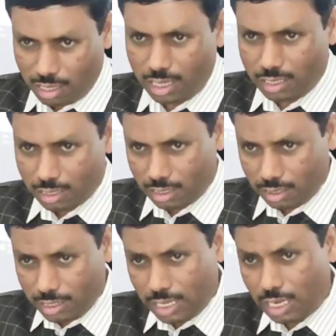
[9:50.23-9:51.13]
Right?
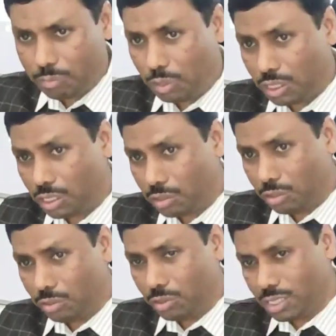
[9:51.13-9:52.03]
Then I wanted
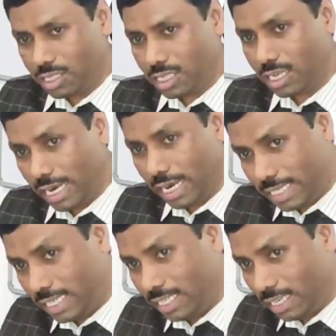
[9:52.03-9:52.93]
to use as a
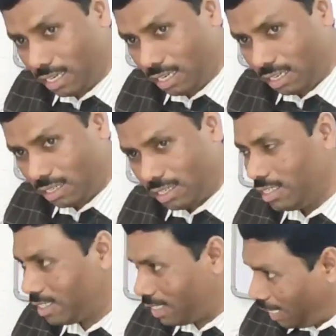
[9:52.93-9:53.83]
80 degree,
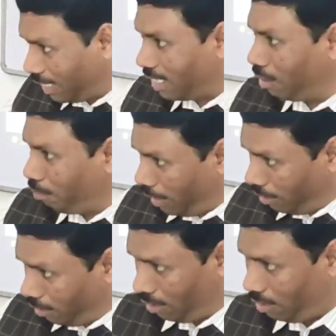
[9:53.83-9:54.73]
is slightly
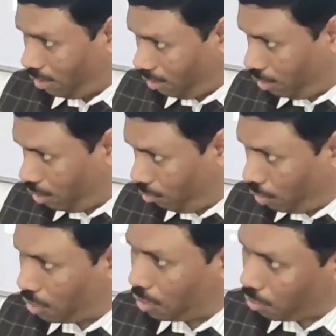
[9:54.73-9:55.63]
bent.
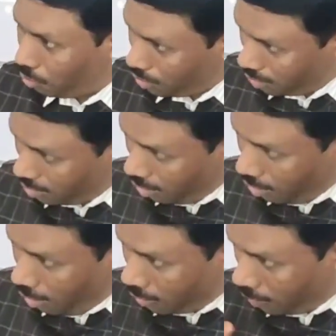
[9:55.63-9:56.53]
Wanted to use as
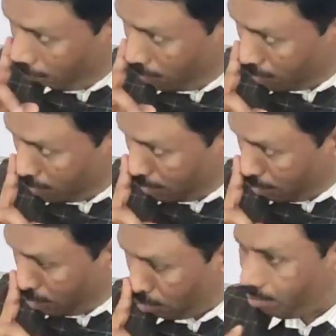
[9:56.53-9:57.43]
70
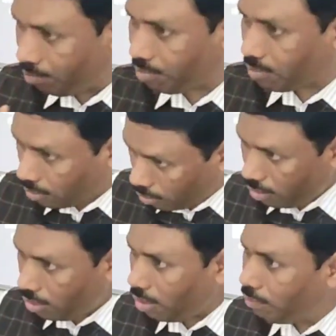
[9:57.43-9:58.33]
degree,
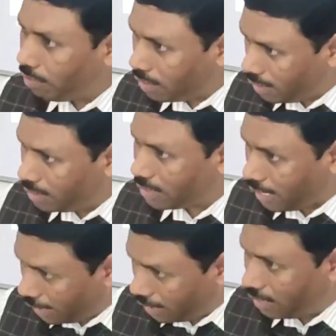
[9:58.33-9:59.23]
further
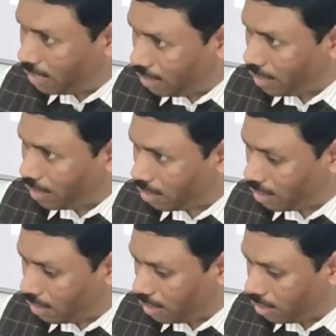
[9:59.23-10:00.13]
slightly
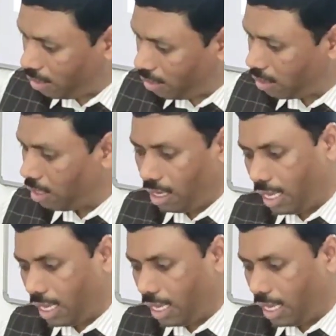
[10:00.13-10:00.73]
deviate the needle.